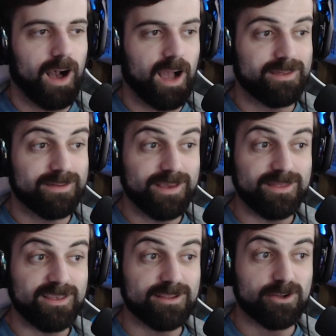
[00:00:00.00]
I
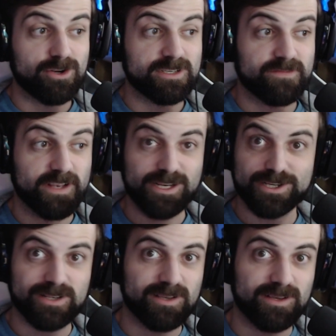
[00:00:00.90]
think the alert is
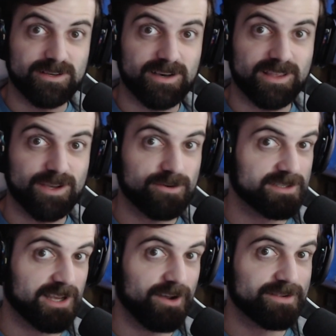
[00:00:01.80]
finished. I think we're
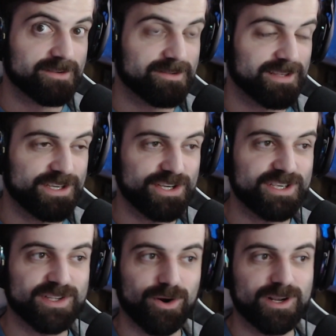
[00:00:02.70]
done. This
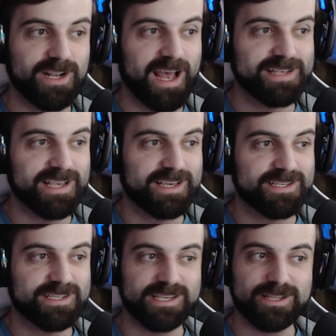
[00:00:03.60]
just started as a
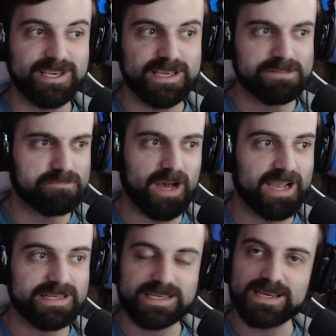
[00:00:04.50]
silly
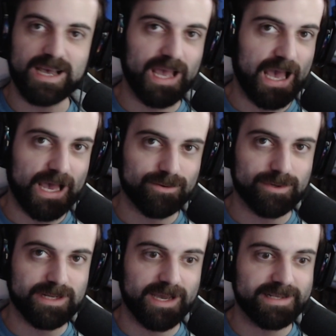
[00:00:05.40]
idea I had
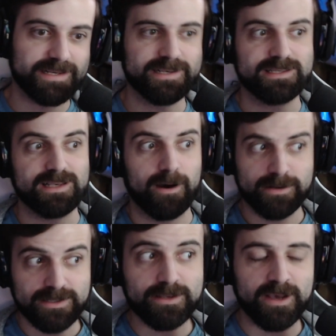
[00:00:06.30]
one night and has
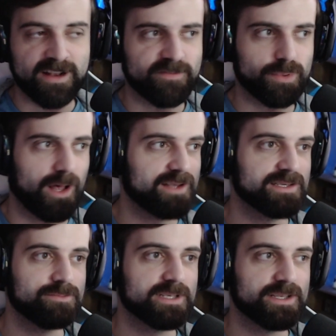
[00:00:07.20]
honestly kind of
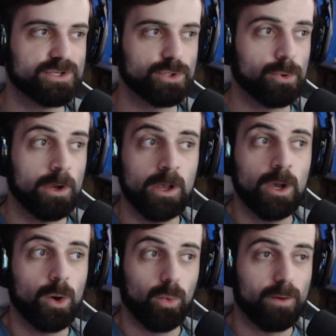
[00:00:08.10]
blossomed into
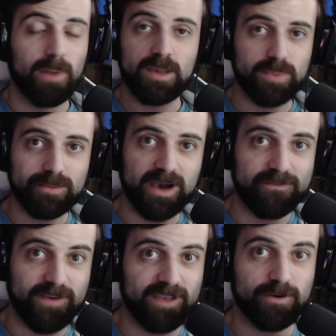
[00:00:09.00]
what might be my
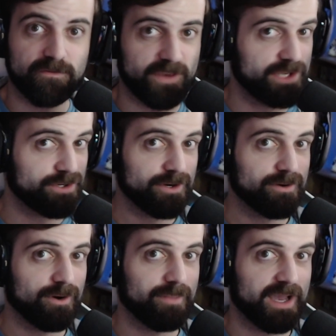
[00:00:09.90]
favorite
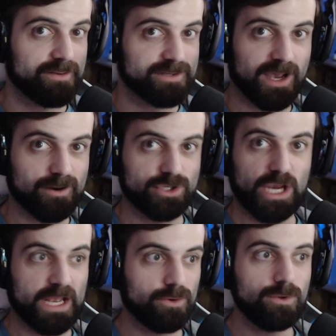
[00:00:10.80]
feature on my entire
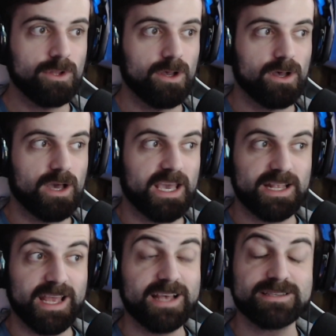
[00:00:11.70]
channel.
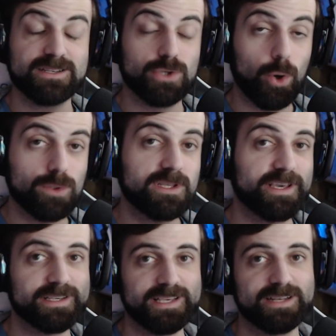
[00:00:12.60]
It has totally
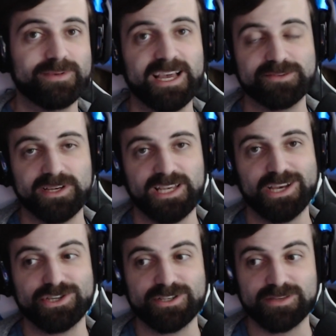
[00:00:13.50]
exceeded my
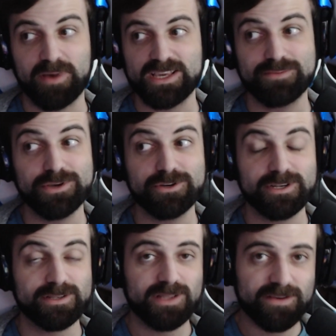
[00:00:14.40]
expectations. My
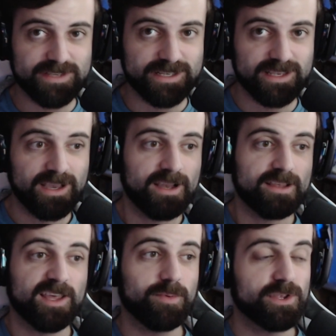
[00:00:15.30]
community loves it.
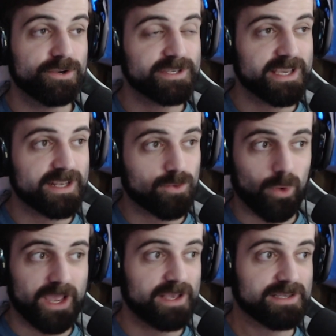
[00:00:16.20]
They've been using it in
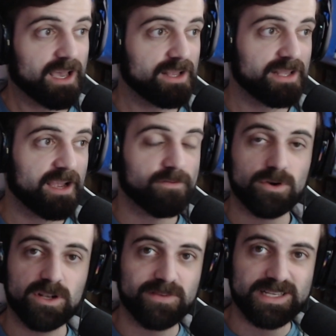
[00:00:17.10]
ways I never
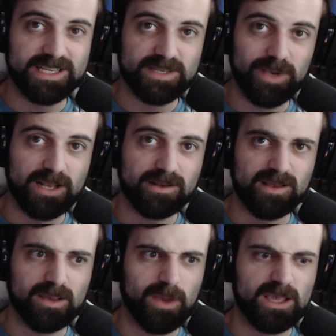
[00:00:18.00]
could have anticipated,
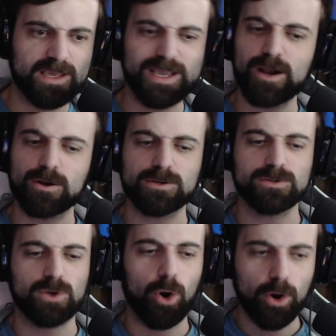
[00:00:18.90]
like making
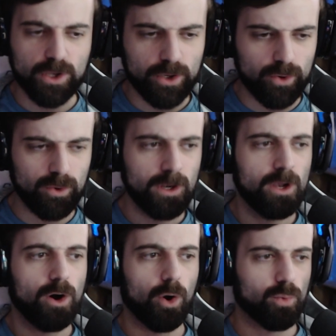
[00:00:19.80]
characters argue
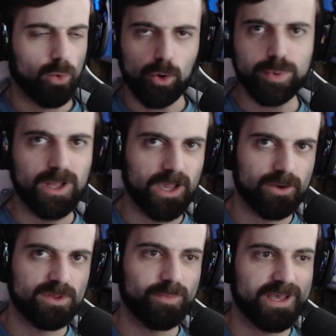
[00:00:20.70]
or role-playing
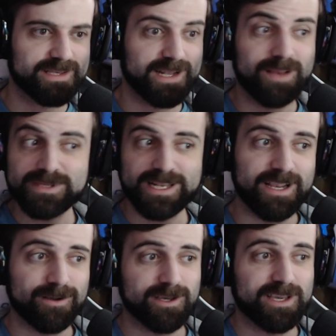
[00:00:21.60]
with bits, and I'm sitting
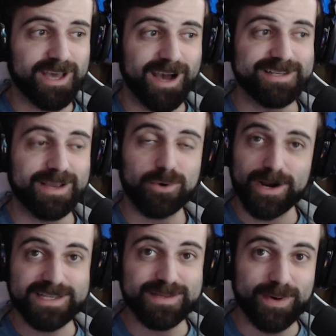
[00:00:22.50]
here like a goddamn
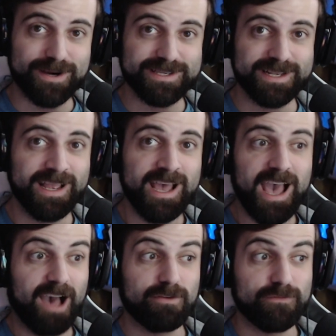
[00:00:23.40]
crazy person
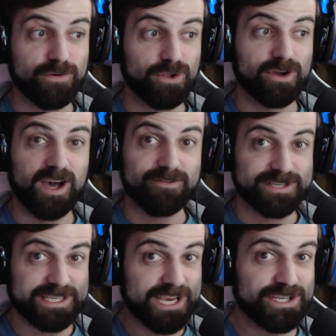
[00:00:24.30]
having full-on
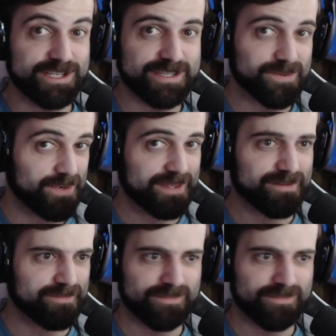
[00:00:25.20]
conversations with